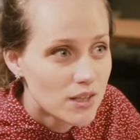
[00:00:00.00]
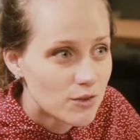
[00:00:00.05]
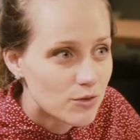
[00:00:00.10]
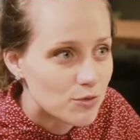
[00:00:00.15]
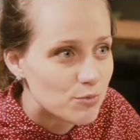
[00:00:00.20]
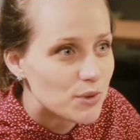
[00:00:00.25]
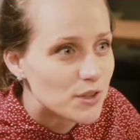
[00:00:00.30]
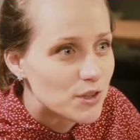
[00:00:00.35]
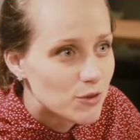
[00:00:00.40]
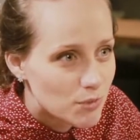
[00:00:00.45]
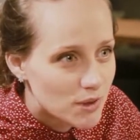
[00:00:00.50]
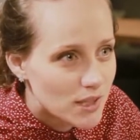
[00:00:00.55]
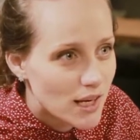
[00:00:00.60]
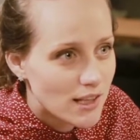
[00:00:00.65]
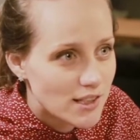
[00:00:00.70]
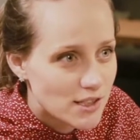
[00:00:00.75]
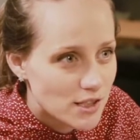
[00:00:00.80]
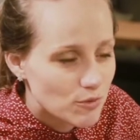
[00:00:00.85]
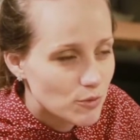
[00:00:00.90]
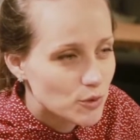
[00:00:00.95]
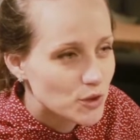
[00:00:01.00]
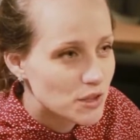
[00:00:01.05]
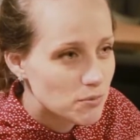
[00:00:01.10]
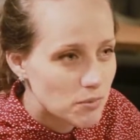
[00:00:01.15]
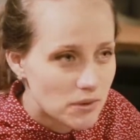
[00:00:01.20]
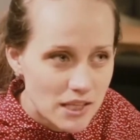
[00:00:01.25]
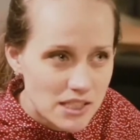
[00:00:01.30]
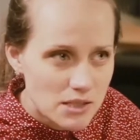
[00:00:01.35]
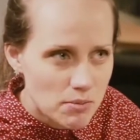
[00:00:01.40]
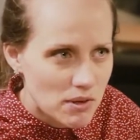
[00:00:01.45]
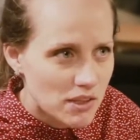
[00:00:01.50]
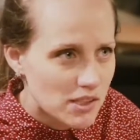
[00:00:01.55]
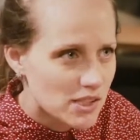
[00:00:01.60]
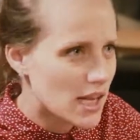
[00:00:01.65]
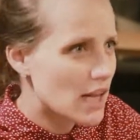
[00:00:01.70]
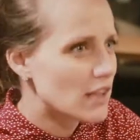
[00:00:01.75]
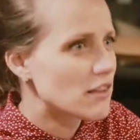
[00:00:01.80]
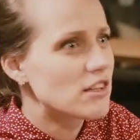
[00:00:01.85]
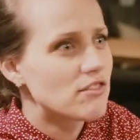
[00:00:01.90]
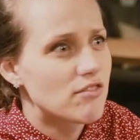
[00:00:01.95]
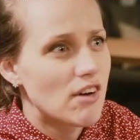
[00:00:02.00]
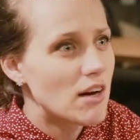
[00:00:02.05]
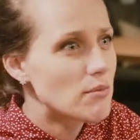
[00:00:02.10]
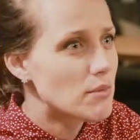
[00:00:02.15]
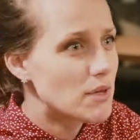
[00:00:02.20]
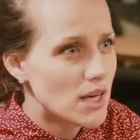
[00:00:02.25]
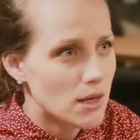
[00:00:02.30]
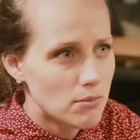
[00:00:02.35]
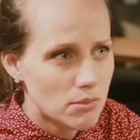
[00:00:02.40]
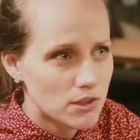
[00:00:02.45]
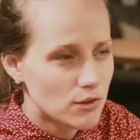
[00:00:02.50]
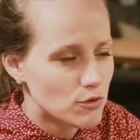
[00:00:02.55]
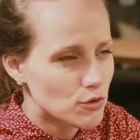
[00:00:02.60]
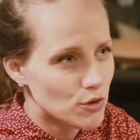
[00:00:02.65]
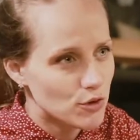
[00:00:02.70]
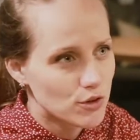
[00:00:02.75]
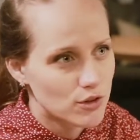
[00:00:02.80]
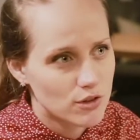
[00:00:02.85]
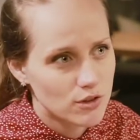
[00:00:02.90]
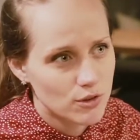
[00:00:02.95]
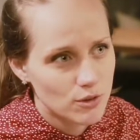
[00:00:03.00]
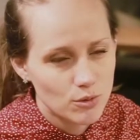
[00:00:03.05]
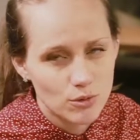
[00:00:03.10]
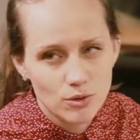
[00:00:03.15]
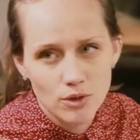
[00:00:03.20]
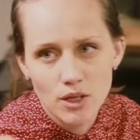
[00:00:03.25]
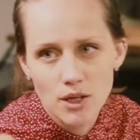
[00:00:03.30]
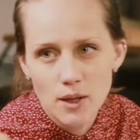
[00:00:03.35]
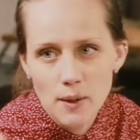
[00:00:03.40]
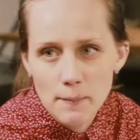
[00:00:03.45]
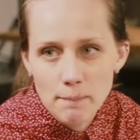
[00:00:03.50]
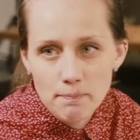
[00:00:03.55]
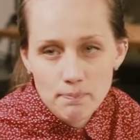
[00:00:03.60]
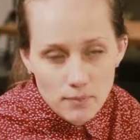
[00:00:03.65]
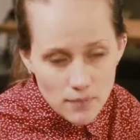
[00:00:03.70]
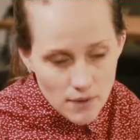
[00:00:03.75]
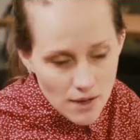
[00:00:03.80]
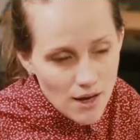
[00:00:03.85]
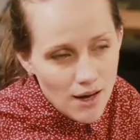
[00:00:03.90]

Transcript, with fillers: especially in our digital world. Your customers expect the best from you